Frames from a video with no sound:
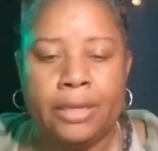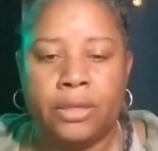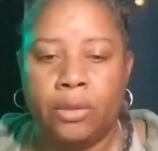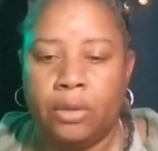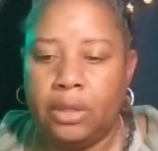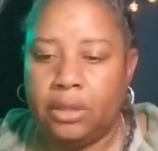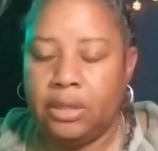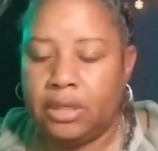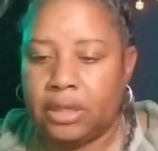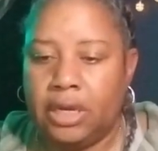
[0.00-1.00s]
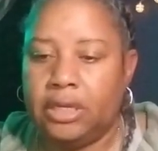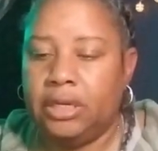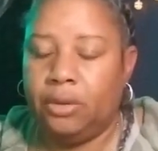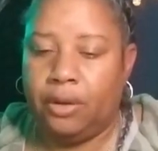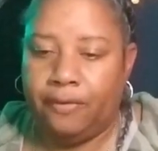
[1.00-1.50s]
based on the
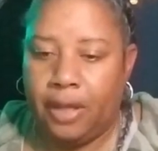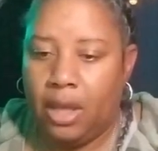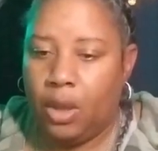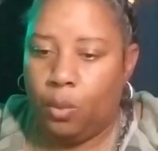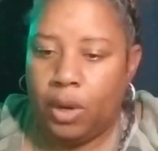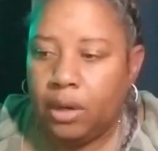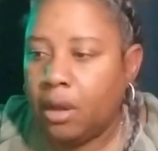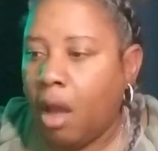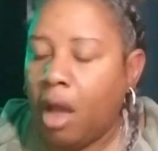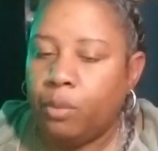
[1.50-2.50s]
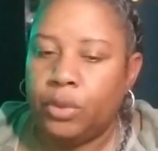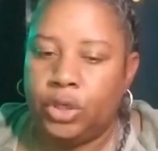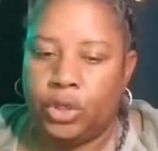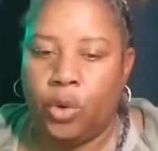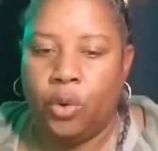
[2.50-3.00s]
discussion of what God
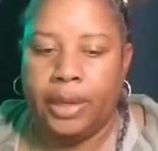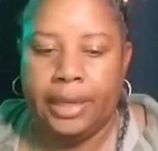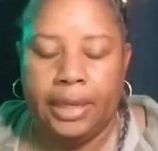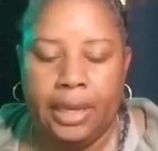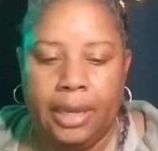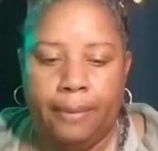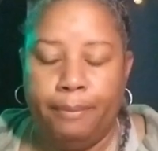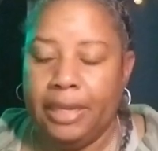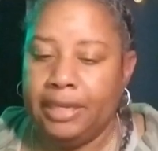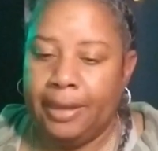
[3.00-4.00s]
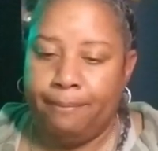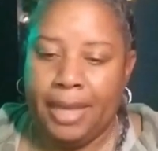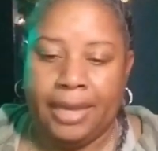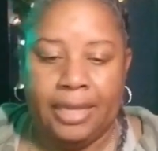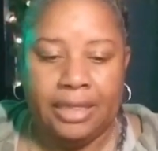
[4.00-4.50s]
was showing me
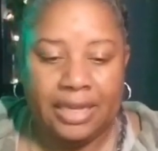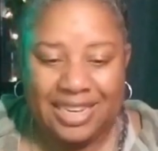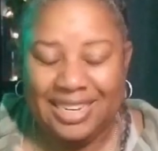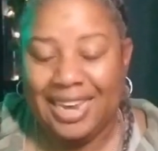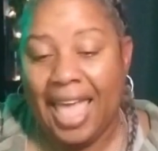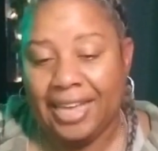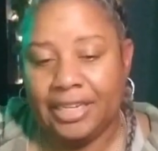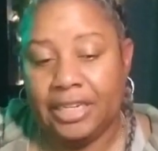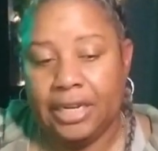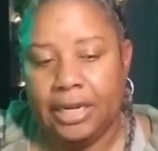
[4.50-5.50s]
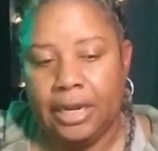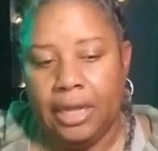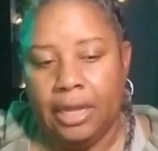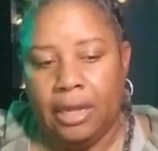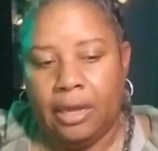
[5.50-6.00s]
in making the
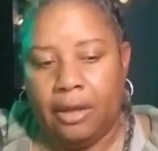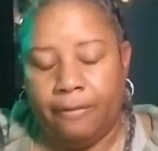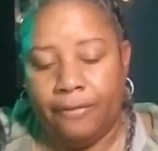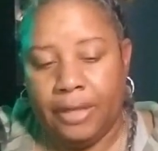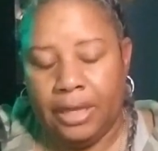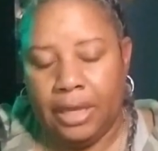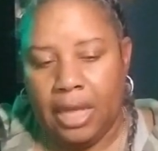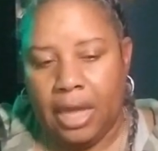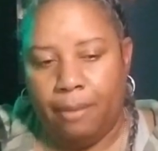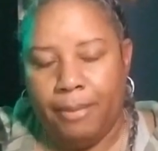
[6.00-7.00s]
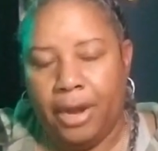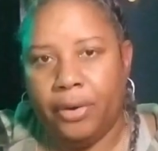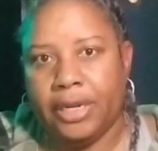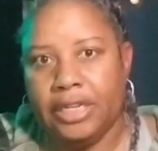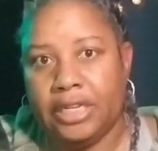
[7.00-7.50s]
connection of the
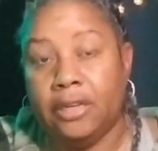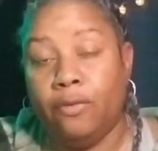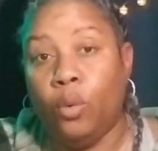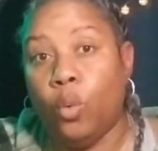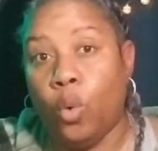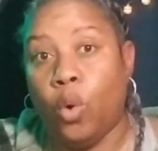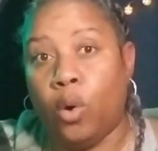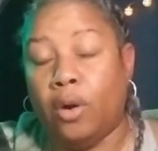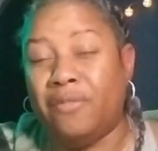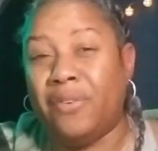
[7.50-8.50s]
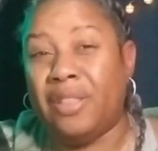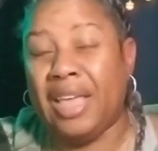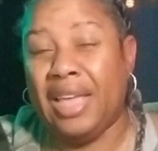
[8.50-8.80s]
American Civil War of